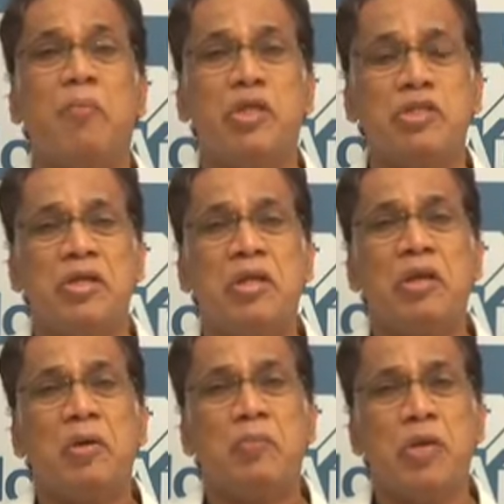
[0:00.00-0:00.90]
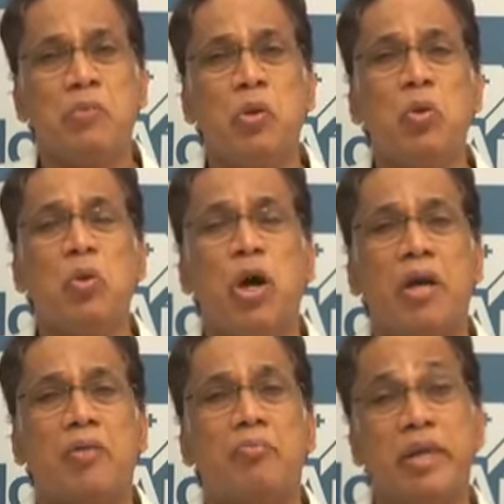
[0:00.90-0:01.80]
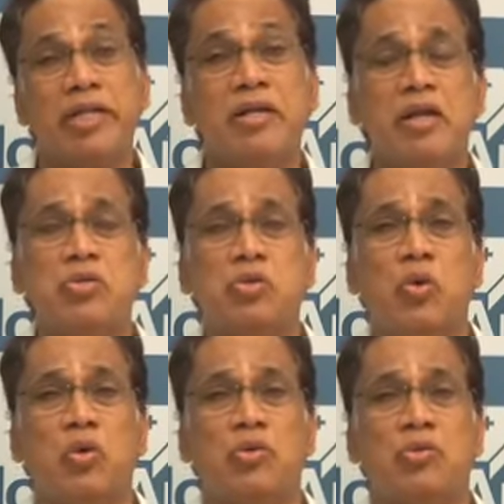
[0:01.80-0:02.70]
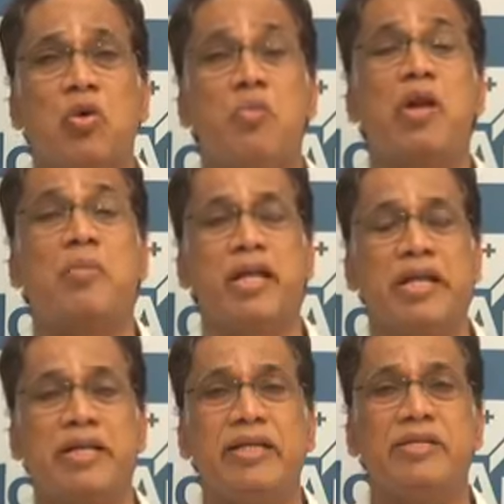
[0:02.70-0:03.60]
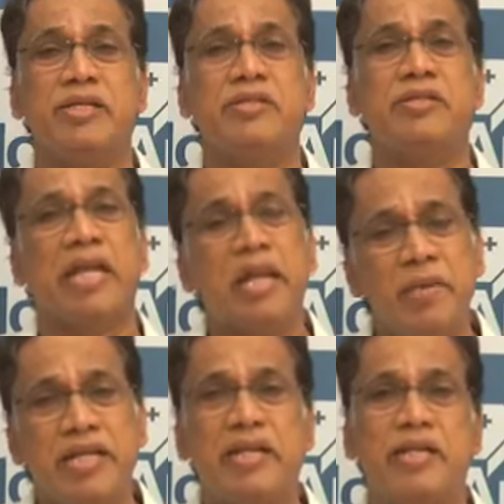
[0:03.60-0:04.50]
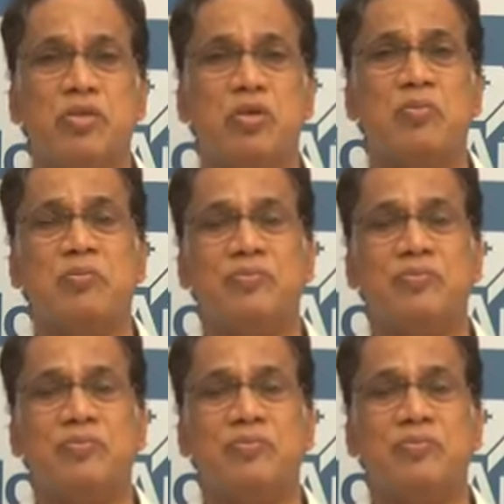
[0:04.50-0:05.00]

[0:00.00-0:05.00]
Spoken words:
But people who are better controlled comorbid conditions can be done at home.